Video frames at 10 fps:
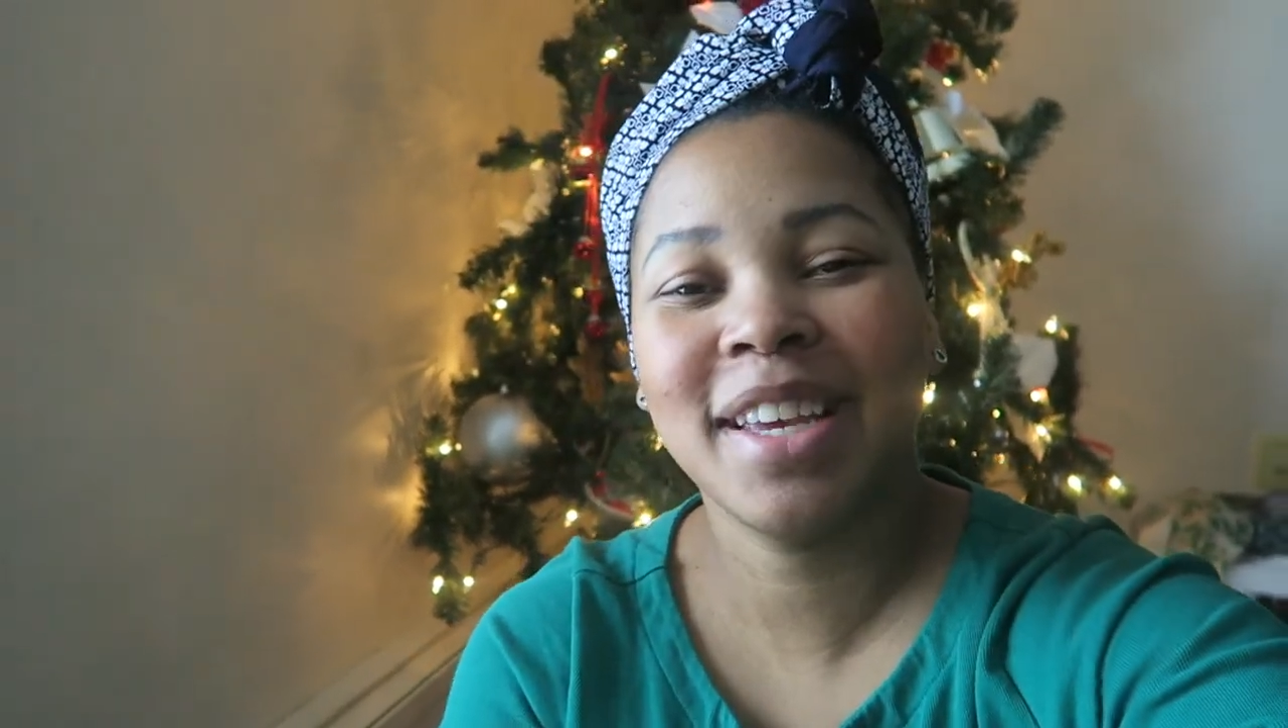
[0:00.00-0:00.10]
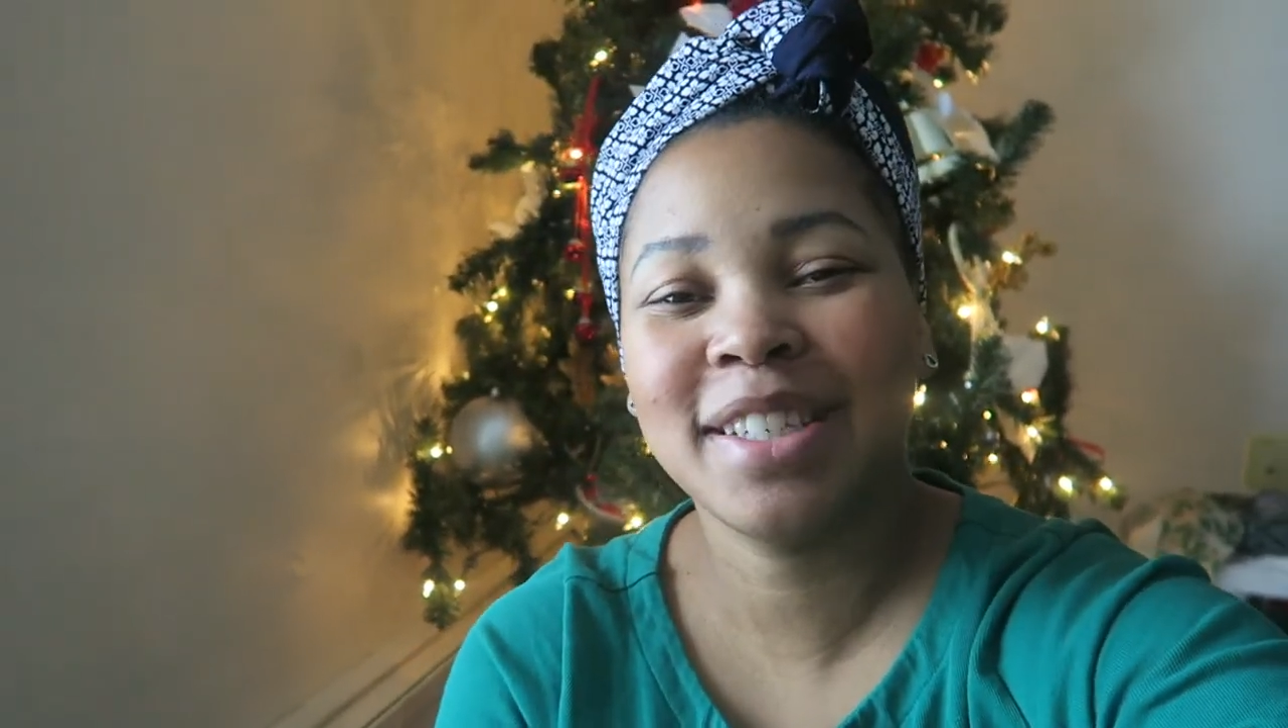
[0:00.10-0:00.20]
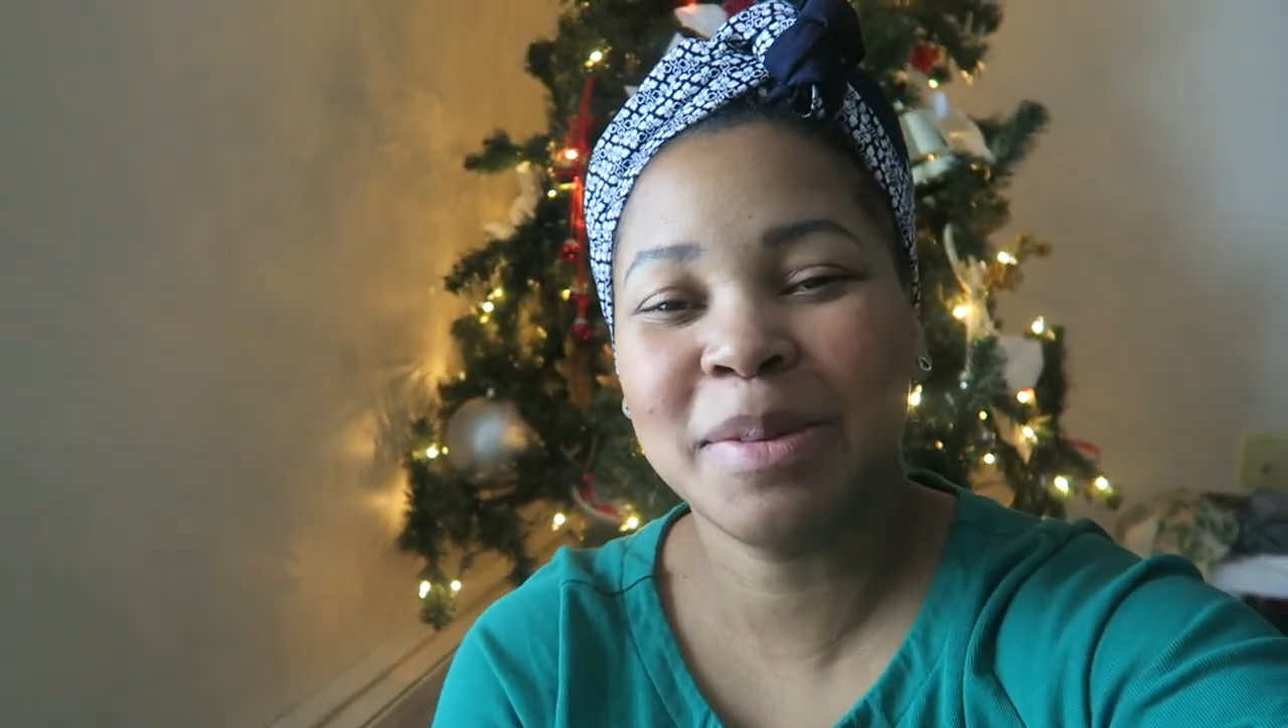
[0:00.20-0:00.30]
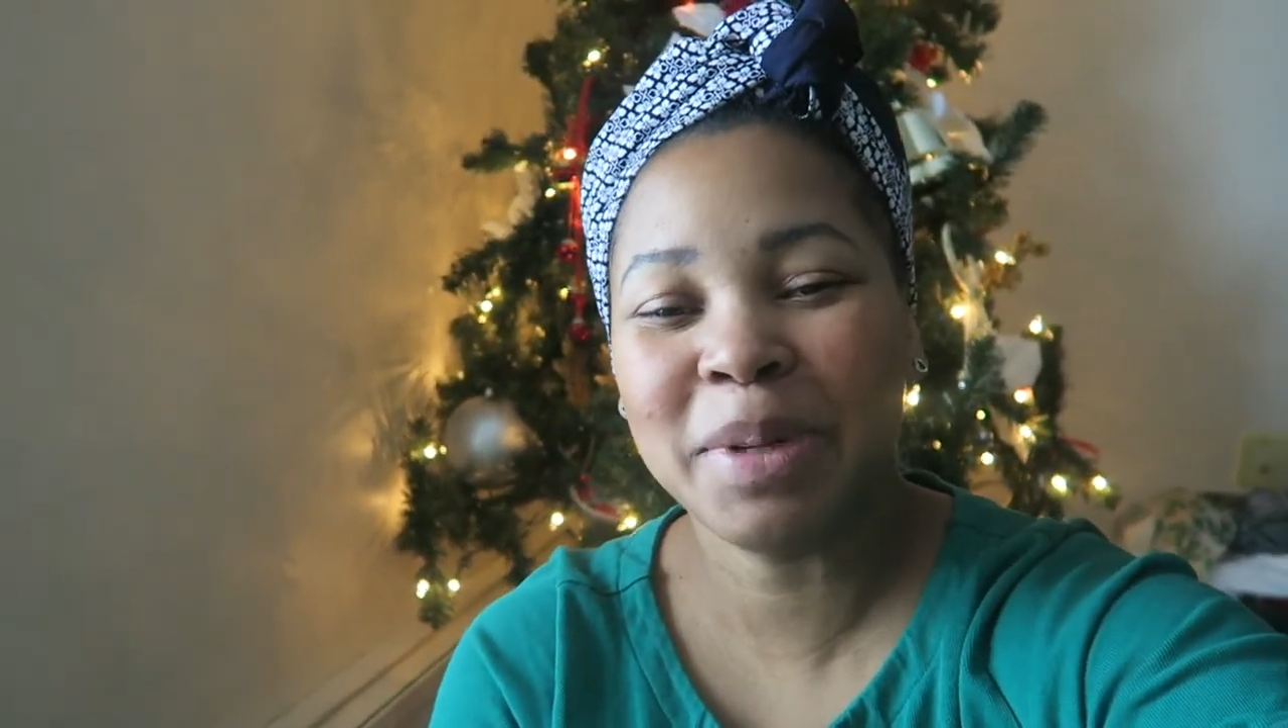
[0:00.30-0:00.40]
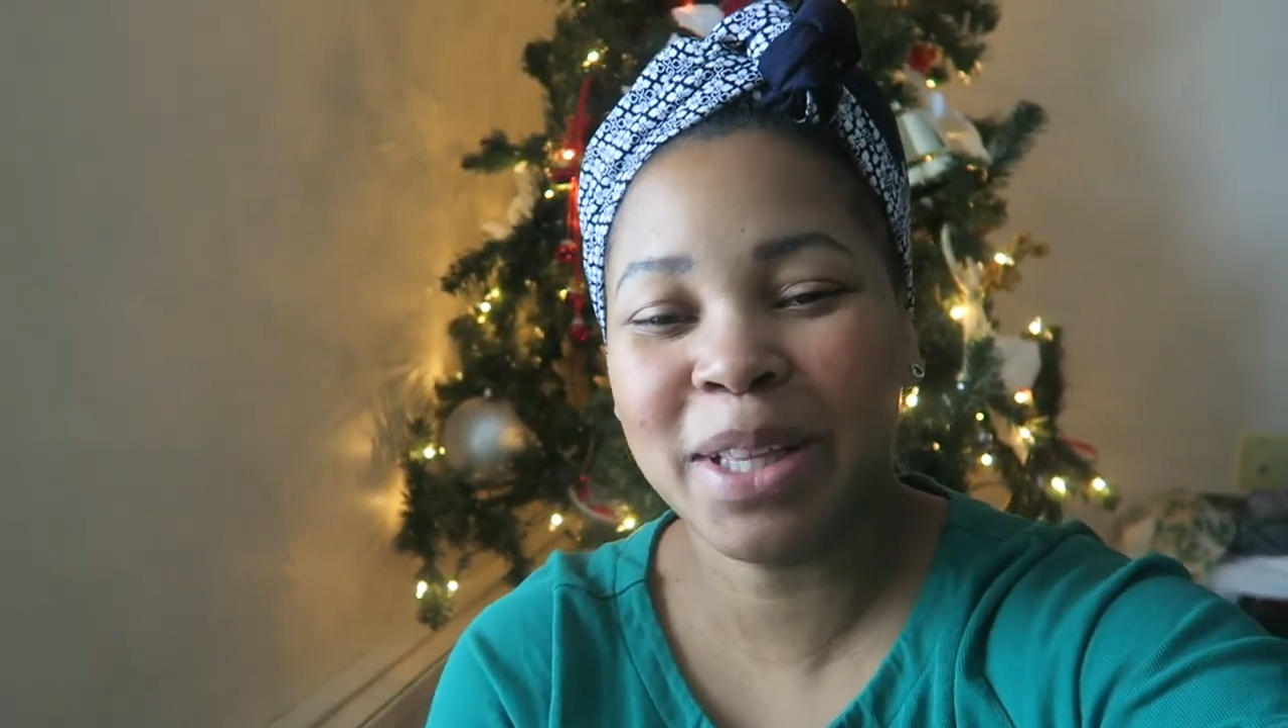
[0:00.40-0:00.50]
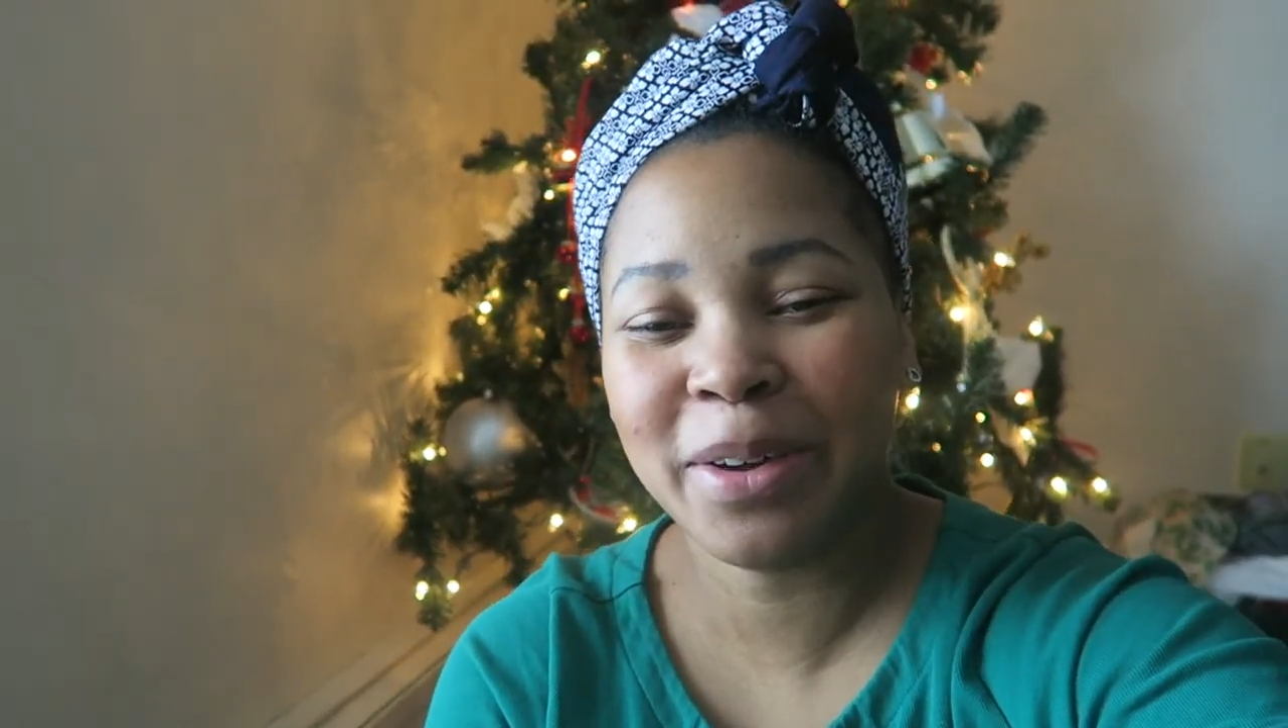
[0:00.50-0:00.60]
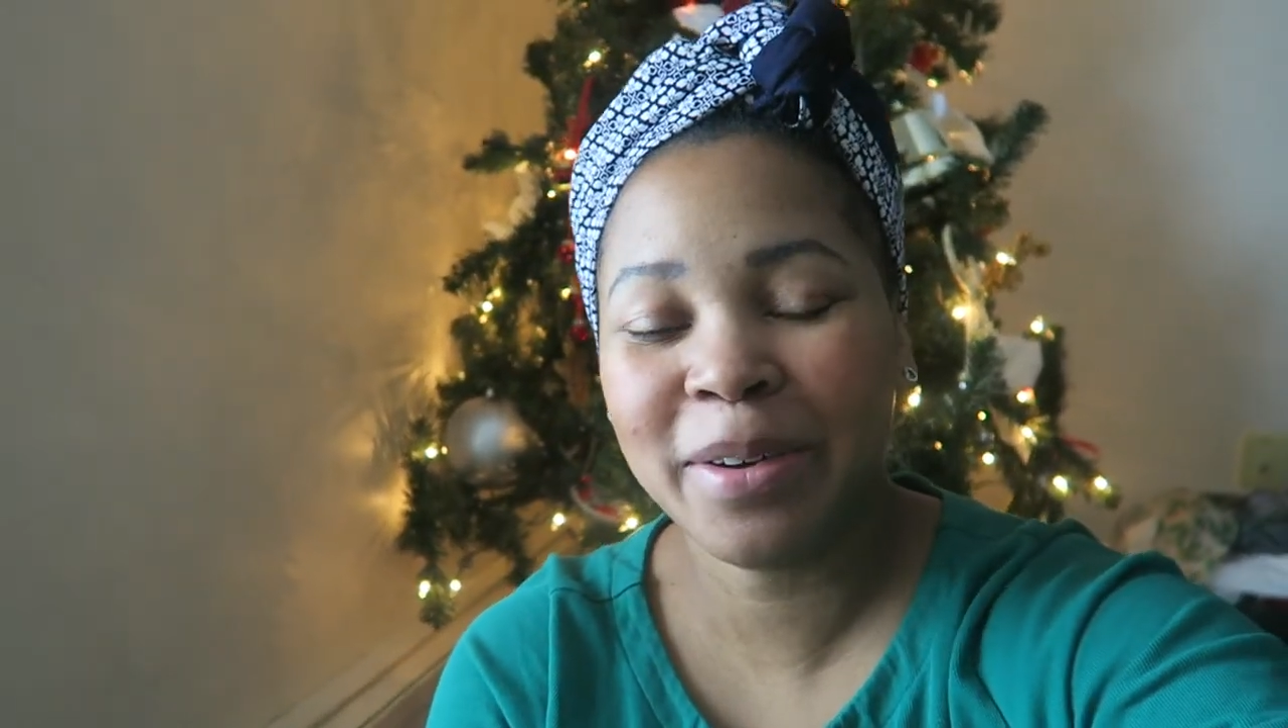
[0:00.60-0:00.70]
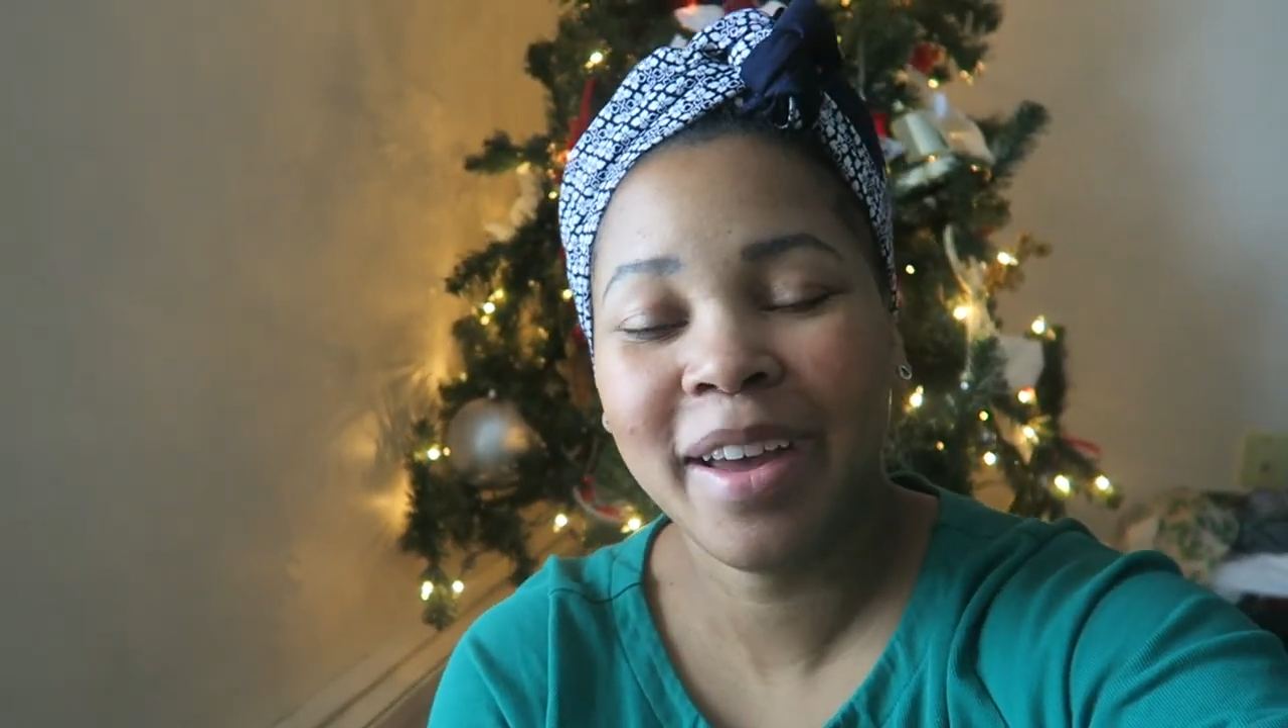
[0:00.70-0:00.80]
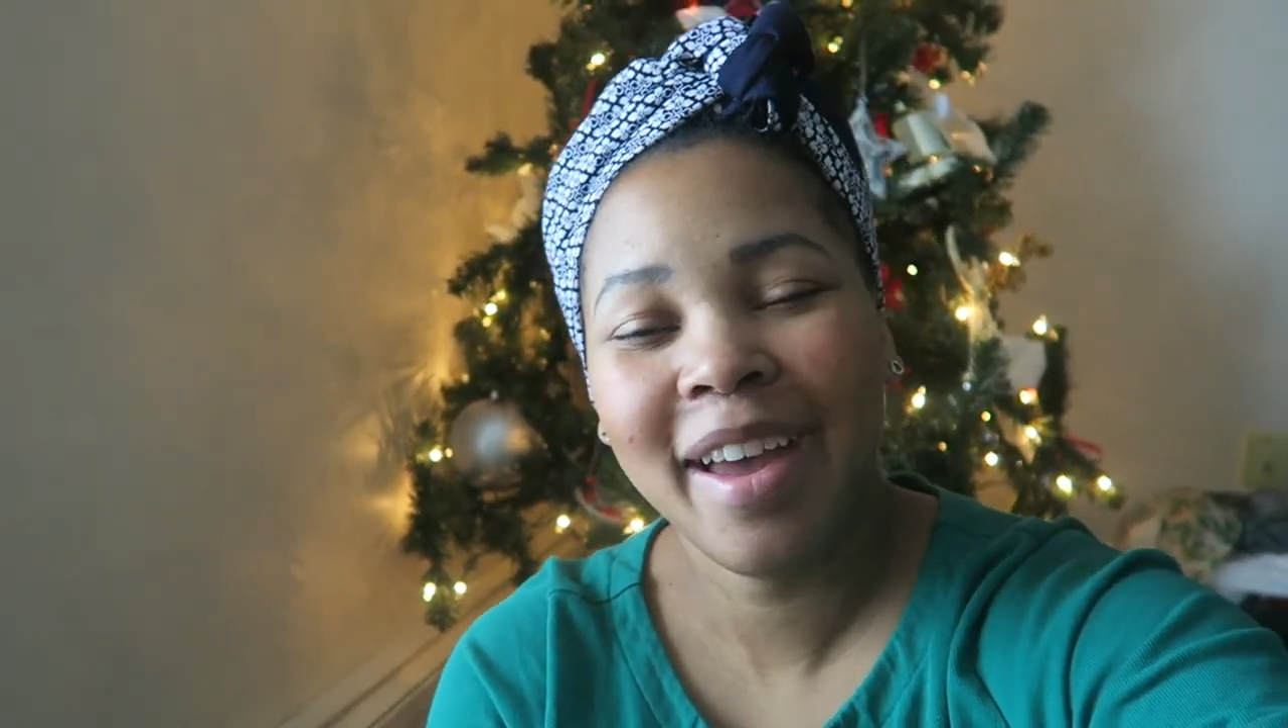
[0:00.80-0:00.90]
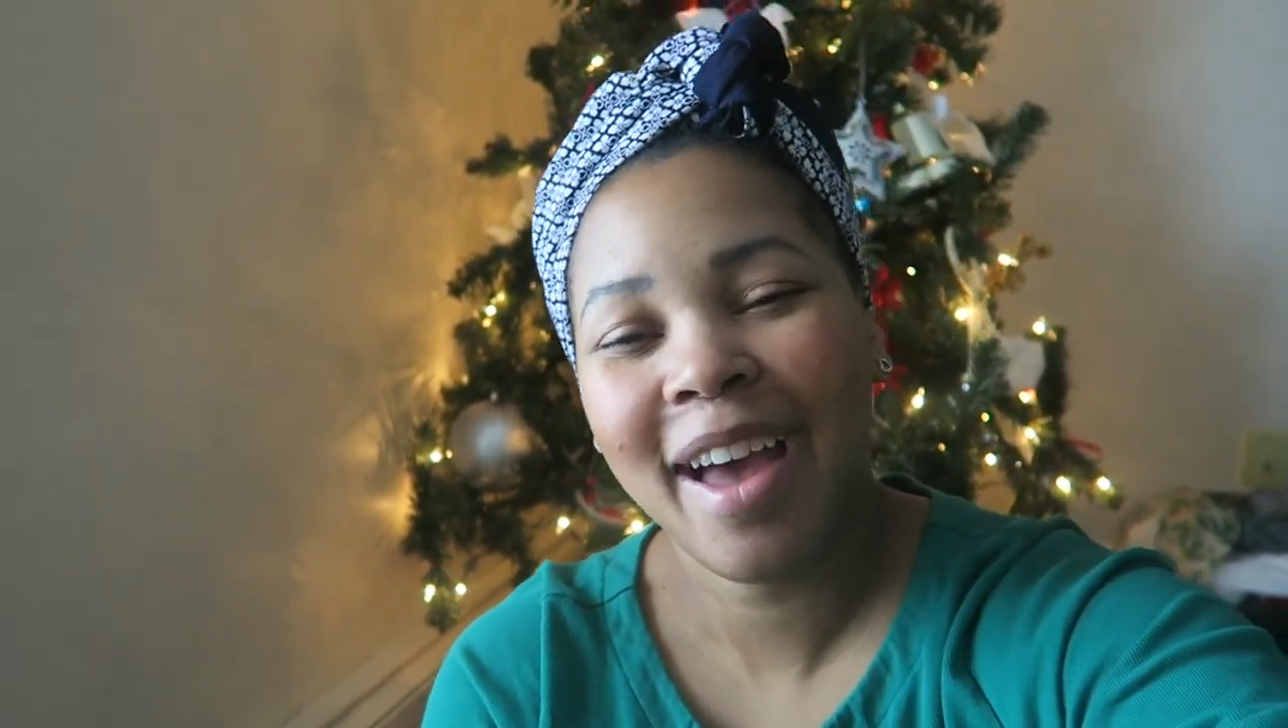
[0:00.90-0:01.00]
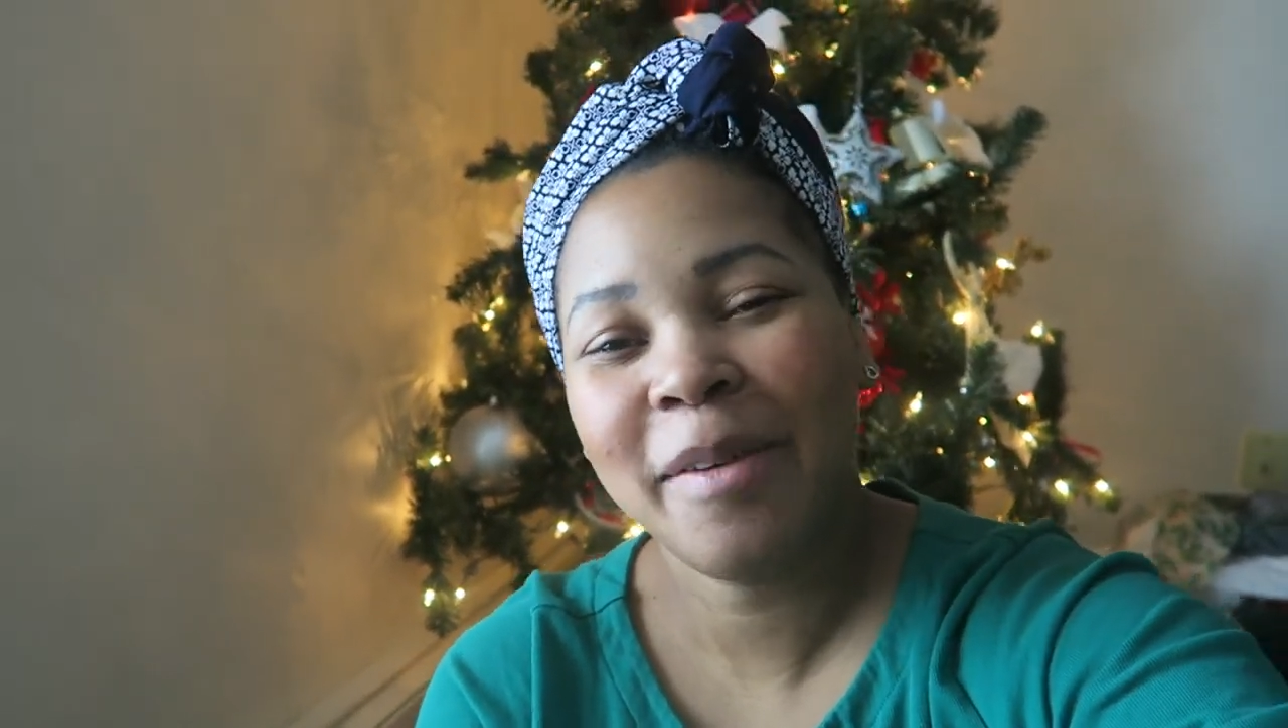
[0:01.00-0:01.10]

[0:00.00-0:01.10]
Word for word: section below.